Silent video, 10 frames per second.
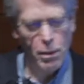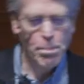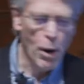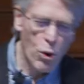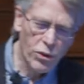
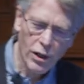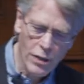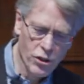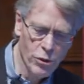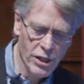Both
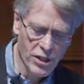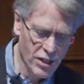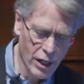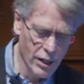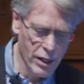uncertainty
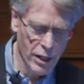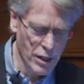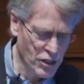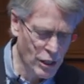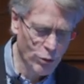uh,
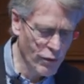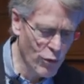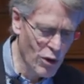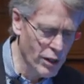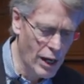is central
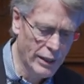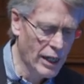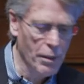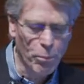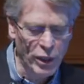for, and
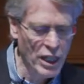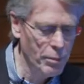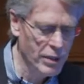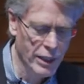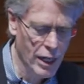kind of bringing
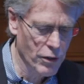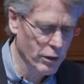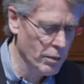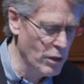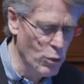them together
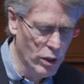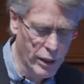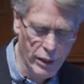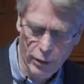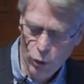can be
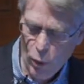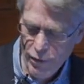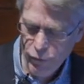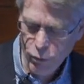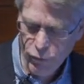really
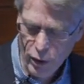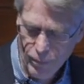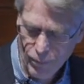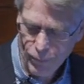quite fruitful.